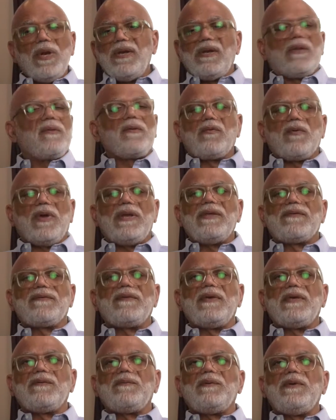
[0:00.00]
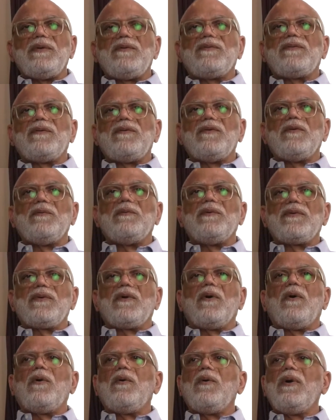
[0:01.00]
of the greatest things we used to do was
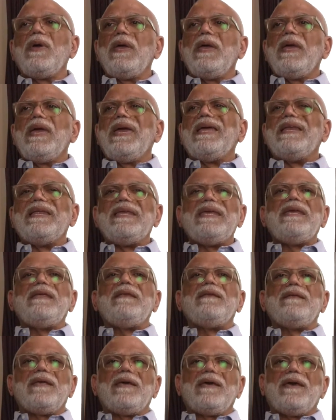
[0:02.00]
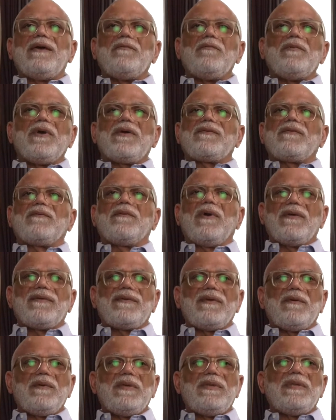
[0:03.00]
go and eat at restaurants
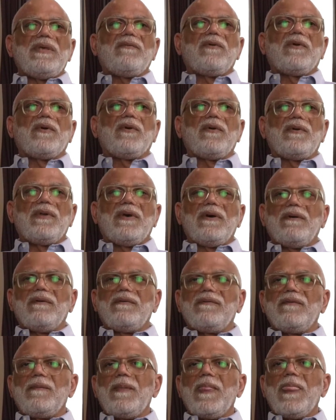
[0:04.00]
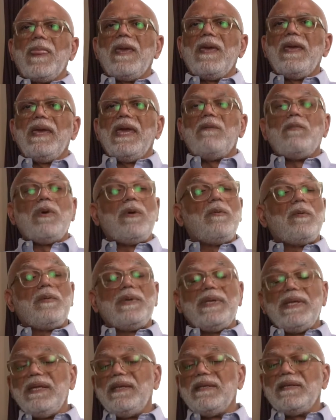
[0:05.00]
that we'd never heard of. And when we
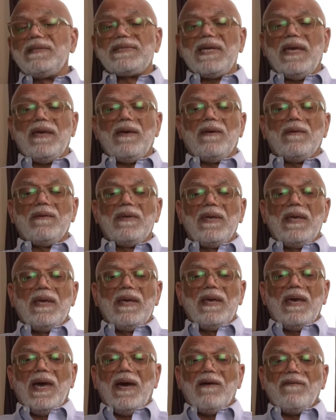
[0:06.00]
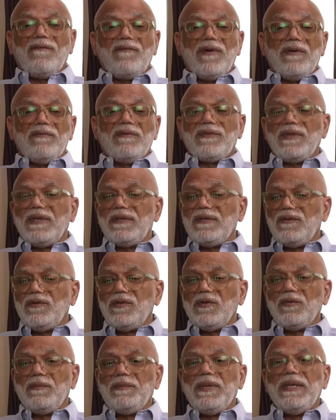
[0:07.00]
would eat in town, our favorite thing to
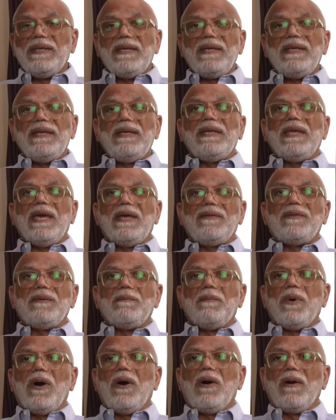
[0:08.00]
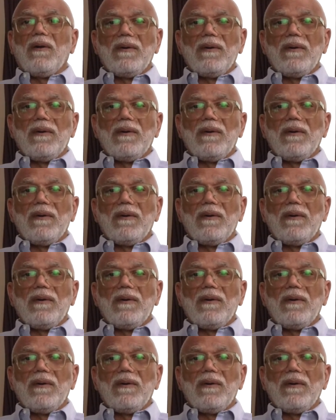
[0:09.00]
do would be to eat at the bar.